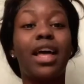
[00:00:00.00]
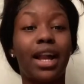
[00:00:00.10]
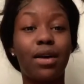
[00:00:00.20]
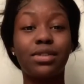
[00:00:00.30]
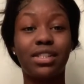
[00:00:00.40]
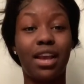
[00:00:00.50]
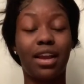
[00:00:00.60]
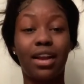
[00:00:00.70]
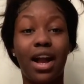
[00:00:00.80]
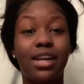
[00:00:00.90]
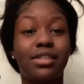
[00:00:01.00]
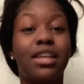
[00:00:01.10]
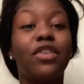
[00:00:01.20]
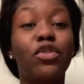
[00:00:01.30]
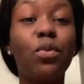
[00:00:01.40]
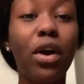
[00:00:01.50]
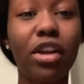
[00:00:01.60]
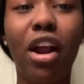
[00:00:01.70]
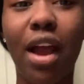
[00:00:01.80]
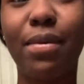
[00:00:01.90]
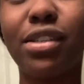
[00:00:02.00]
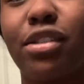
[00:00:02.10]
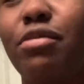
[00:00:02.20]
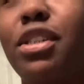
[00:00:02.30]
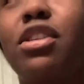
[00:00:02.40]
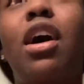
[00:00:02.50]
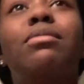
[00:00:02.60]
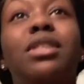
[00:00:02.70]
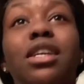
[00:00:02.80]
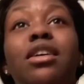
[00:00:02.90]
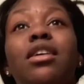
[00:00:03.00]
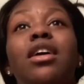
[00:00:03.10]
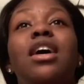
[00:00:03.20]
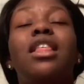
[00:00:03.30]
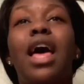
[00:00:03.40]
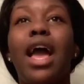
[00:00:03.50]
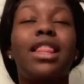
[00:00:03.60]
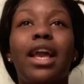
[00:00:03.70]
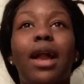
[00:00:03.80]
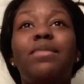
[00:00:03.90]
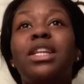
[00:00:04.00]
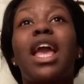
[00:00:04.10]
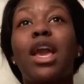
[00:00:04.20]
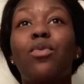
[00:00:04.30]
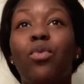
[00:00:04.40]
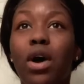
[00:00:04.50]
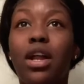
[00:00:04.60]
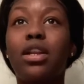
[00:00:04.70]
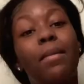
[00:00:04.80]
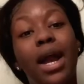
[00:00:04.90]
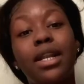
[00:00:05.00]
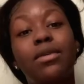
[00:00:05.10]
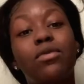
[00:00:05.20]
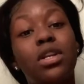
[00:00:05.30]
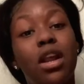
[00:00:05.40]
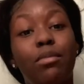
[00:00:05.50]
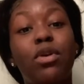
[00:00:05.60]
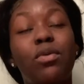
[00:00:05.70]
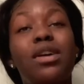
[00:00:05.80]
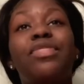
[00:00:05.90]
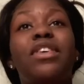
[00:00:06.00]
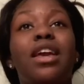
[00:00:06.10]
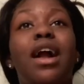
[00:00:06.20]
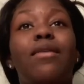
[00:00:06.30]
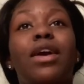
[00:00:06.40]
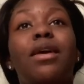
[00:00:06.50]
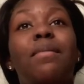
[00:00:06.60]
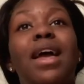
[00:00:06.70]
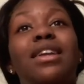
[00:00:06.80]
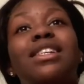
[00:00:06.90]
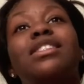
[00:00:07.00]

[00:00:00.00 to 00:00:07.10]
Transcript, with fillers: like I was saying, guys, if you want your eyebrows to be top tier, like, like I mean A one, my number one thing I recommend